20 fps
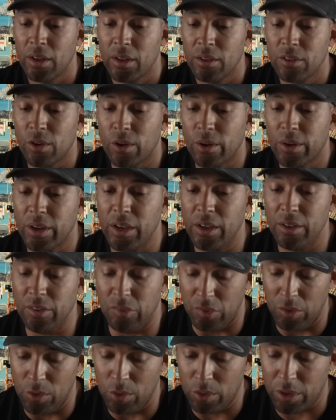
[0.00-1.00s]

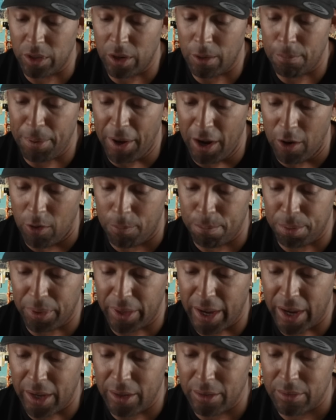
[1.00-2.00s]
Turkey's nuclear power
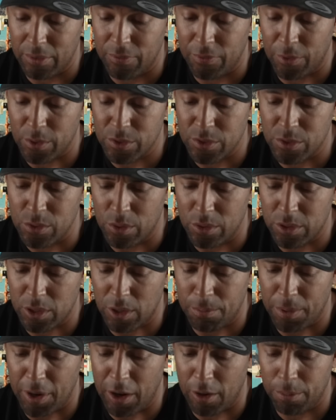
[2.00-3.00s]
plant, first
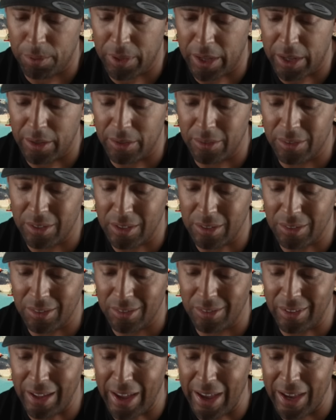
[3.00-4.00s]
nuclear power plant, has hit a
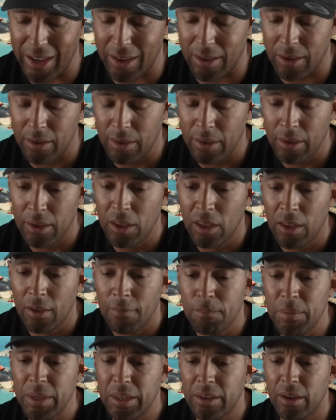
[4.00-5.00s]
snag,
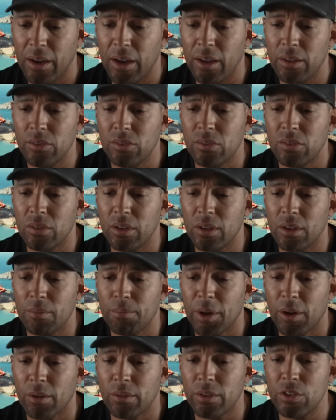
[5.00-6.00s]
because
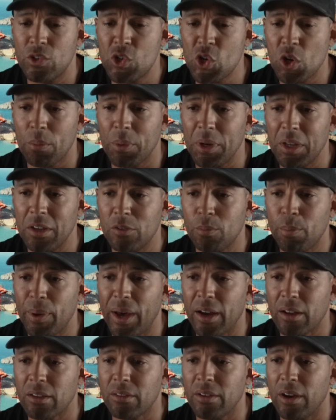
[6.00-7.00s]
apparently Germany's
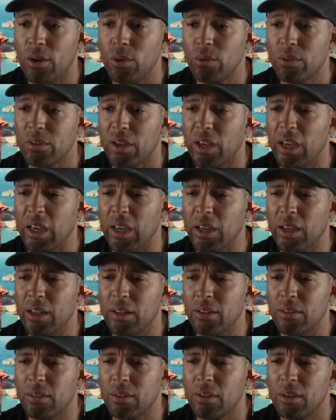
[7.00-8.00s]
backed out,
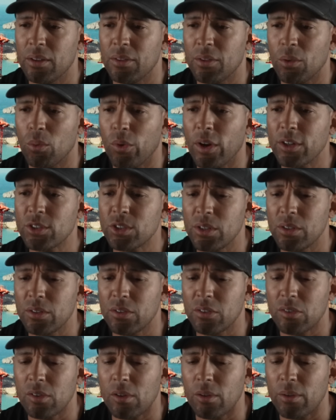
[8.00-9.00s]
and the
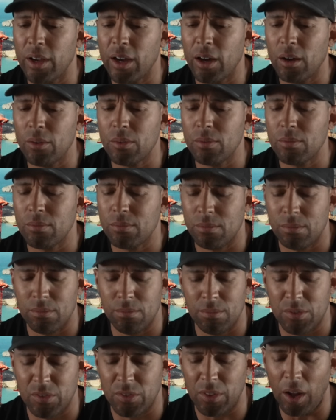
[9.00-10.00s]
Russians are now
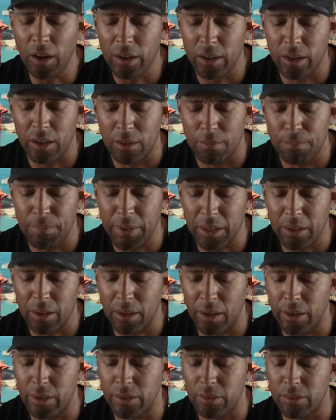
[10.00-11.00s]
stuck
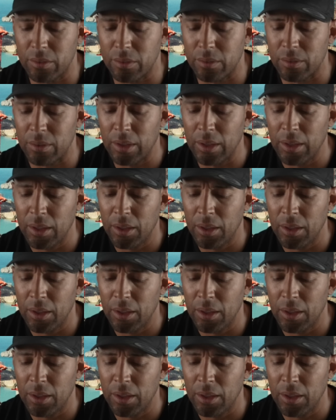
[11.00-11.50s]
because